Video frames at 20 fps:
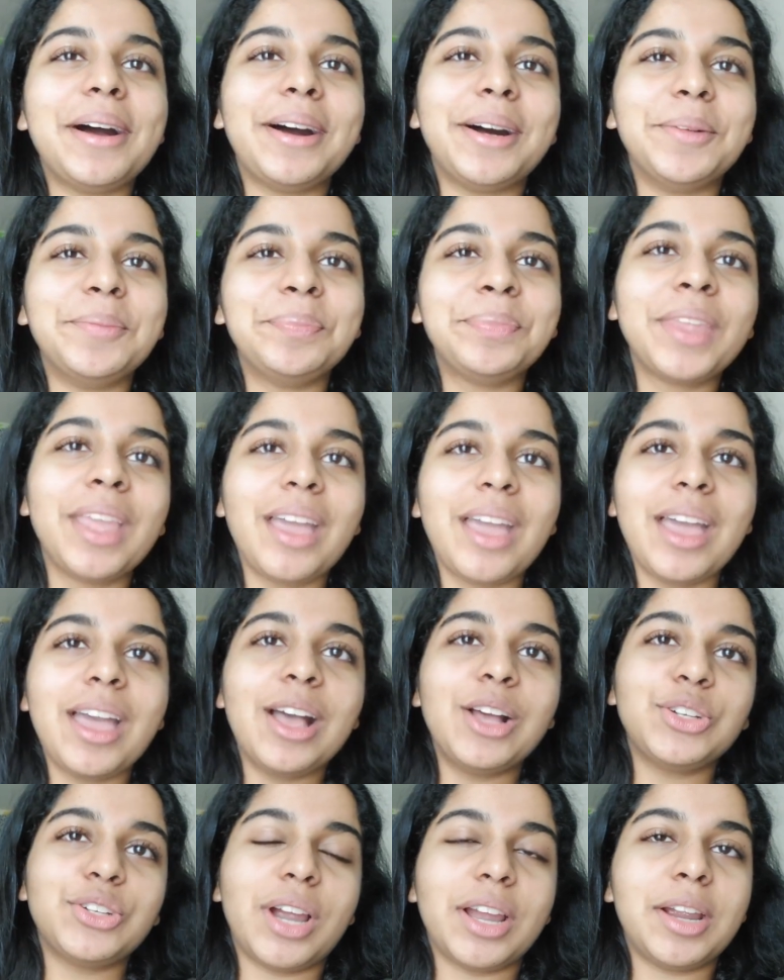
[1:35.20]
Um,
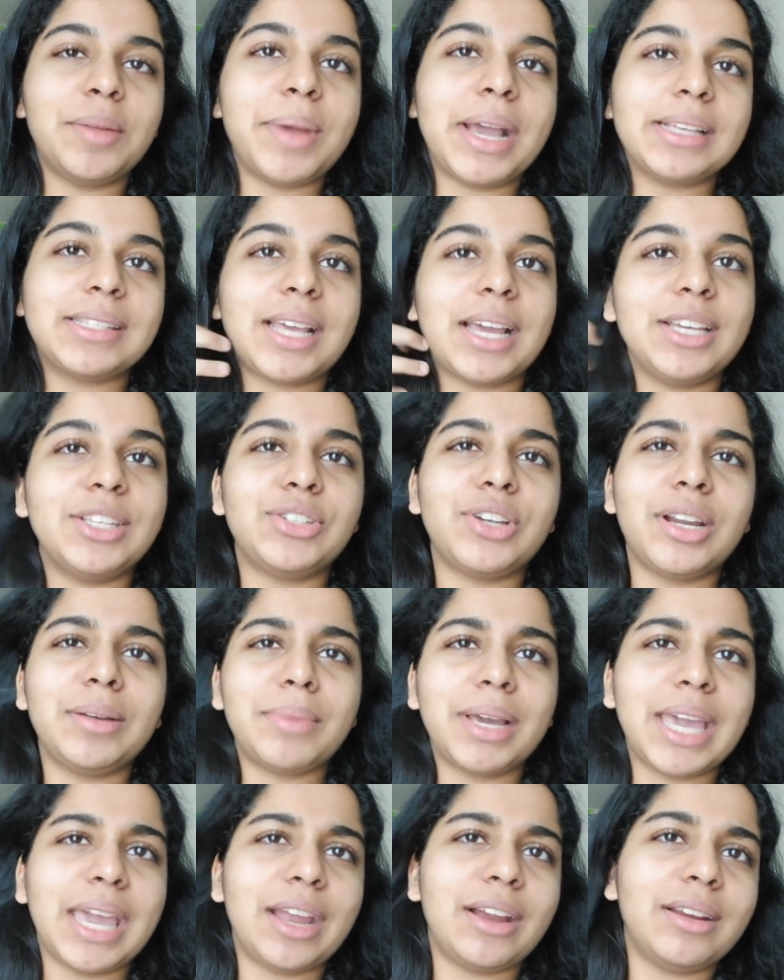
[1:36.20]
try your best. I straightened
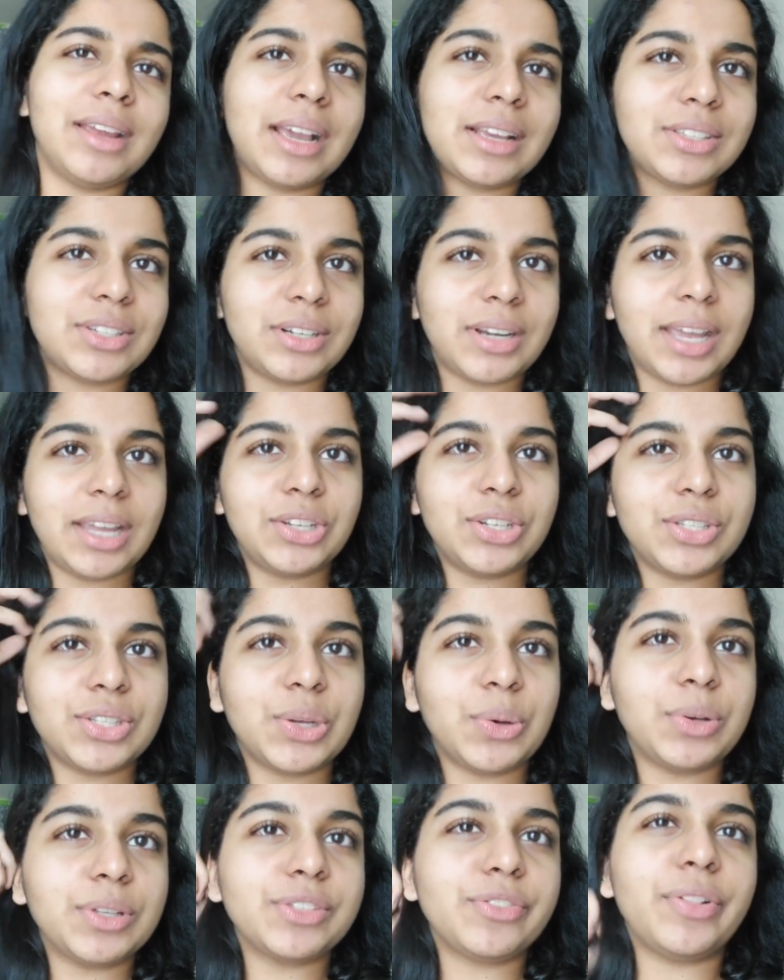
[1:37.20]
my hair yesterday just
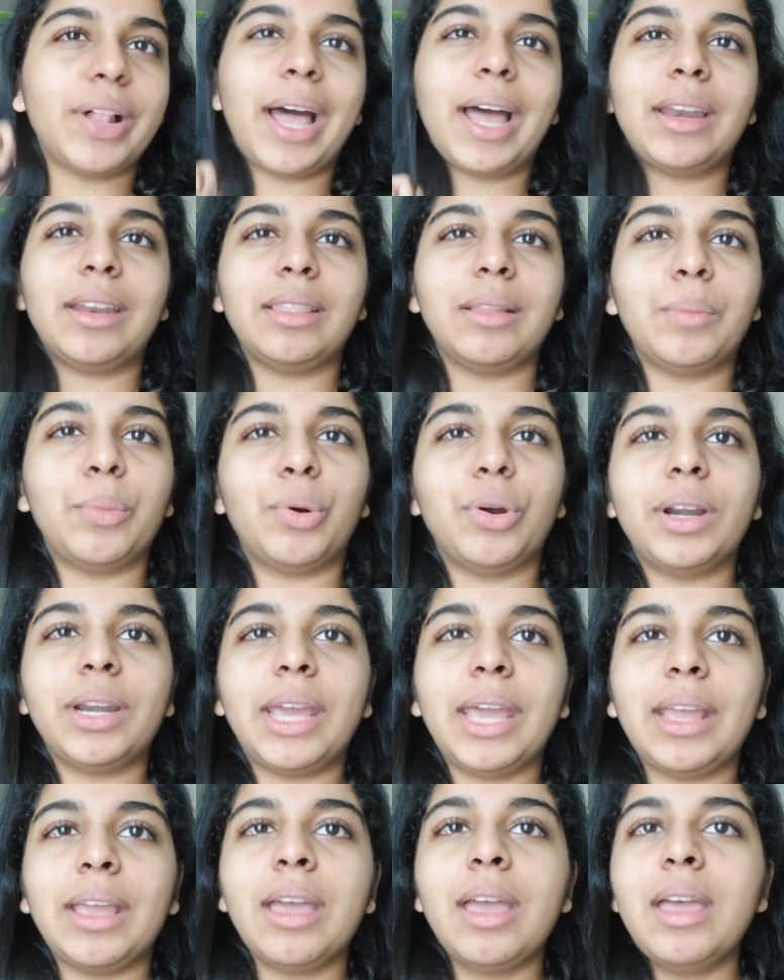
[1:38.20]
so it was flat in the
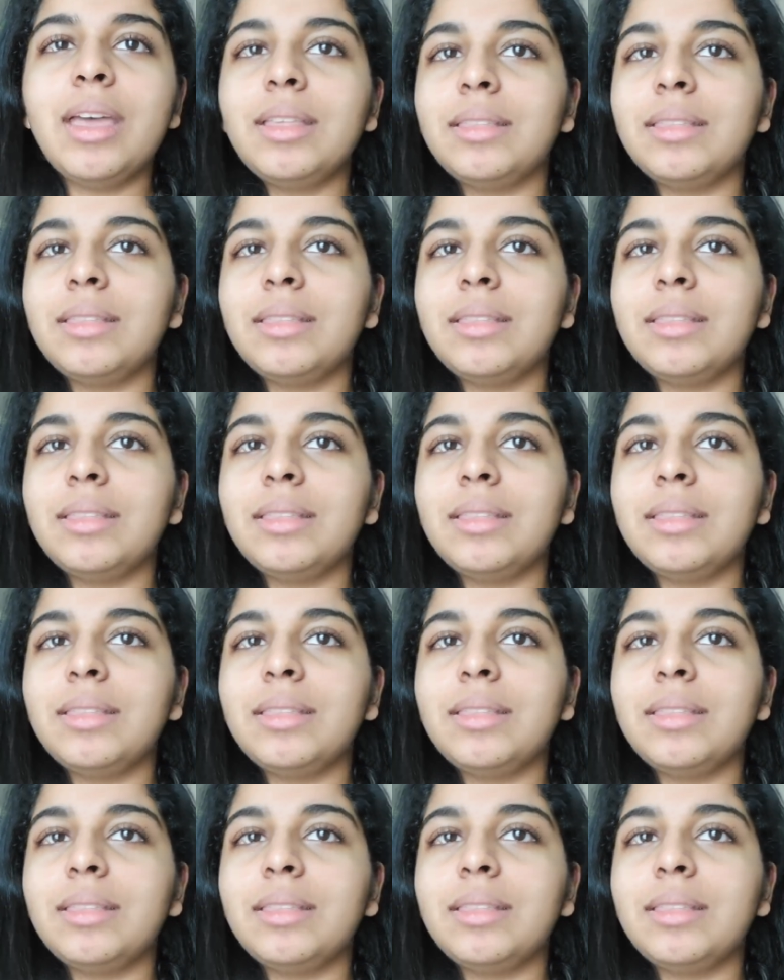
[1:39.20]
morning.